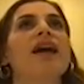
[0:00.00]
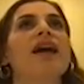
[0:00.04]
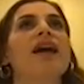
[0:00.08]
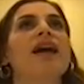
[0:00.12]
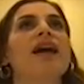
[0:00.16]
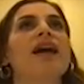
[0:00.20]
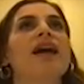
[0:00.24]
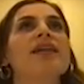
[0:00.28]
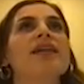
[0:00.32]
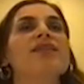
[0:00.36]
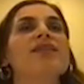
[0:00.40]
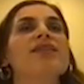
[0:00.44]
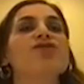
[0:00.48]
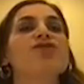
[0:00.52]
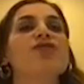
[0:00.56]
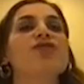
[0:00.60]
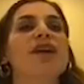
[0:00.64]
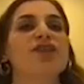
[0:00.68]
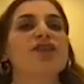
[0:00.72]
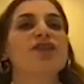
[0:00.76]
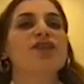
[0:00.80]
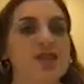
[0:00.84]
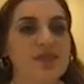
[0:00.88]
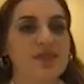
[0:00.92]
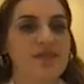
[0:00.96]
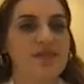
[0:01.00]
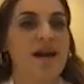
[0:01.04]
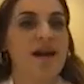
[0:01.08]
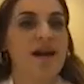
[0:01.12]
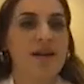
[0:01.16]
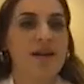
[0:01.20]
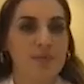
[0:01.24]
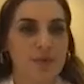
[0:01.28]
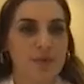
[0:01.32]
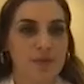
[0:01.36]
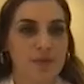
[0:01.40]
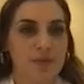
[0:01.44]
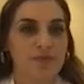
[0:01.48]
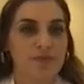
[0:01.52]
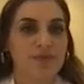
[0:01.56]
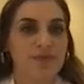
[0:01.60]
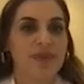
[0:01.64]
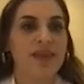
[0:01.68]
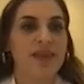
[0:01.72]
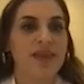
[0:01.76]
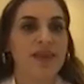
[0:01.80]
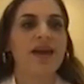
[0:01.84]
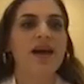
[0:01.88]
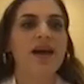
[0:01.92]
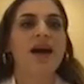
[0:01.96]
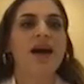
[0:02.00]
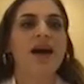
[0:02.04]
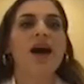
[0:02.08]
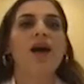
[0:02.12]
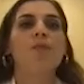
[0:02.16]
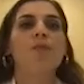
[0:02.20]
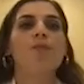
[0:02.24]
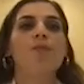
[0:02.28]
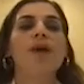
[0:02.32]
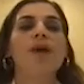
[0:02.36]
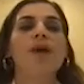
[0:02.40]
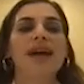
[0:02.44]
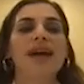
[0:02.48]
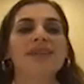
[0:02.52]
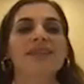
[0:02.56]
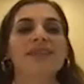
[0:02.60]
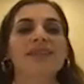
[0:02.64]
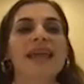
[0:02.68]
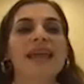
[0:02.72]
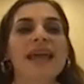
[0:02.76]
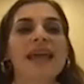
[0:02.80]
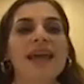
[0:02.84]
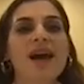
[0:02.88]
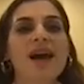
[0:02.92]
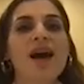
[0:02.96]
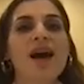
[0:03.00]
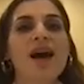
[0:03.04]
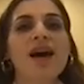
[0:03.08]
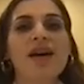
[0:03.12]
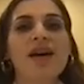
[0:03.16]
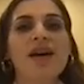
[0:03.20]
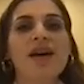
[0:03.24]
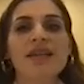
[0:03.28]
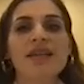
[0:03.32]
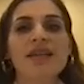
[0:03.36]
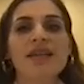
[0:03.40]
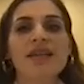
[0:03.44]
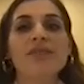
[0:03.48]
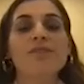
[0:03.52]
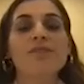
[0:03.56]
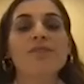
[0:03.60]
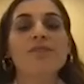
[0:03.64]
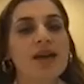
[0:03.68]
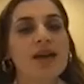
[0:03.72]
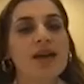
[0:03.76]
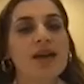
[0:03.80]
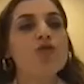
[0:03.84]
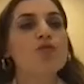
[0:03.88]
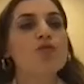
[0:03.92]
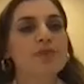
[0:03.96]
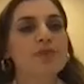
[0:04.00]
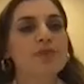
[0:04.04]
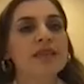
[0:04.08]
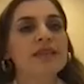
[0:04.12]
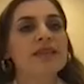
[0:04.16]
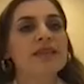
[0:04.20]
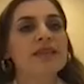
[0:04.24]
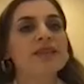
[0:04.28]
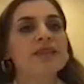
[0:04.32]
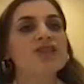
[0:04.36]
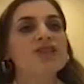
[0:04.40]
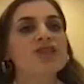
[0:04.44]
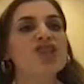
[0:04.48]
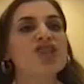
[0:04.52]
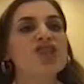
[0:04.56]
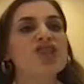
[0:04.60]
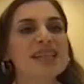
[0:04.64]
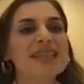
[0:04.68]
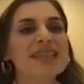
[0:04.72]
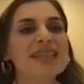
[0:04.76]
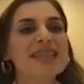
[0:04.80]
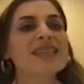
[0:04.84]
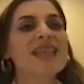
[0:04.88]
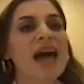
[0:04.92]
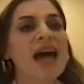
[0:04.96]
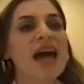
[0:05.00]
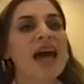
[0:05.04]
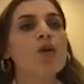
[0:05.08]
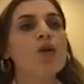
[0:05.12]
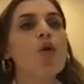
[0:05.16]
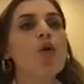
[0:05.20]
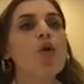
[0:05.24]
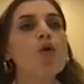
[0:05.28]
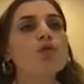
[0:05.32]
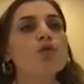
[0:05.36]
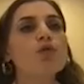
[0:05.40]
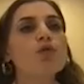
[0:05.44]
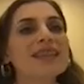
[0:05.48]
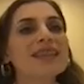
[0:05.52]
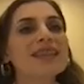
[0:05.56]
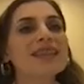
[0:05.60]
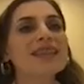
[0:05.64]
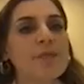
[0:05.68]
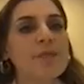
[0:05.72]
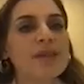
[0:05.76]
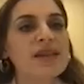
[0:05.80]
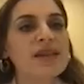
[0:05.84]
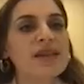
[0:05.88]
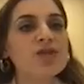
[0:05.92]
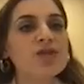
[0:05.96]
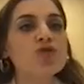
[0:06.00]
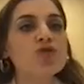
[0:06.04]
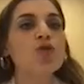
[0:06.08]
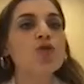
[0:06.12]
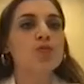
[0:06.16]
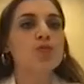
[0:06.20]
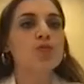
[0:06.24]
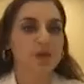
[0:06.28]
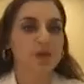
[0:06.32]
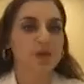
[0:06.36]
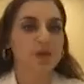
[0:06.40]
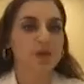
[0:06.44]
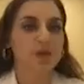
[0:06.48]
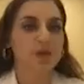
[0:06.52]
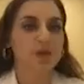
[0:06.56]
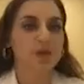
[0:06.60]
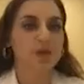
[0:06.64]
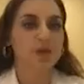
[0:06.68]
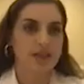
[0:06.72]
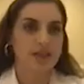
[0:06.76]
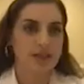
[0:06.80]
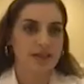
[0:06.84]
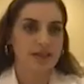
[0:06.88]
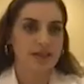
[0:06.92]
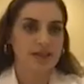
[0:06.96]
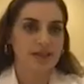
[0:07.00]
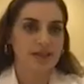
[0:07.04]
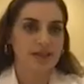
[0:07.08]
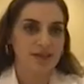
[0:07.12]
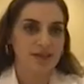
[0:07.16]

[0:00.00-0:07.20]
instruction type. but they are, in my opinion, just like overlapping circles.